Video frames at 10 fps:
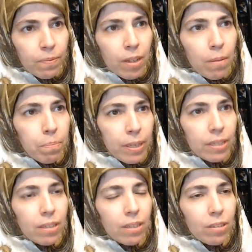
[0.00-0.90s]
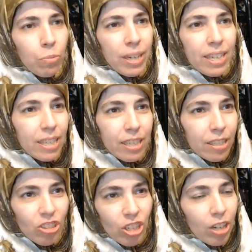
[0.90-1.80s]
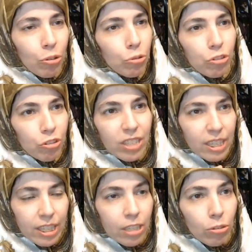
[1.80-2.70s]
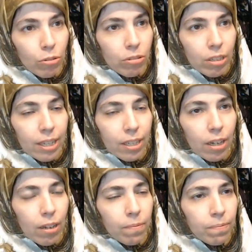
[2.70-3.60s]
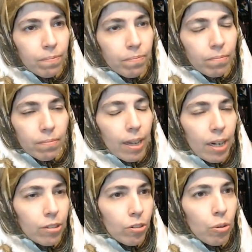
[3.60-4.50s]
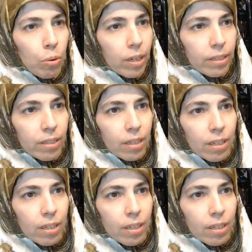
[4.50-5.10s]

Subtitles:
but the way he chuckles or giggles like I don't know what.